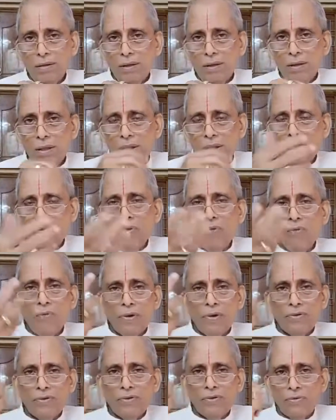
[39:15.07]
there is no
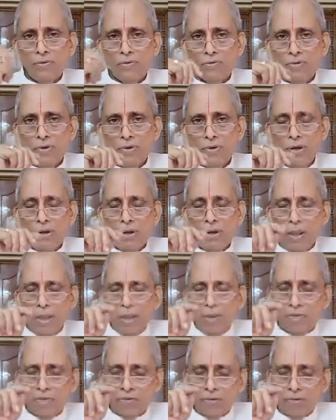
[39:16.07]
virtue. So
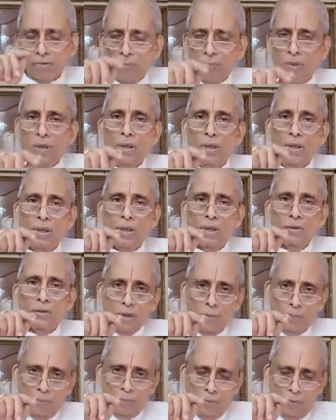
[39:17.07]
intelligence should be
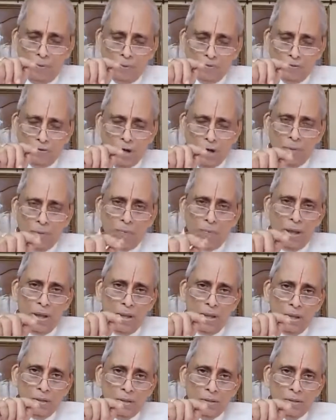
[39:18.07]
supported by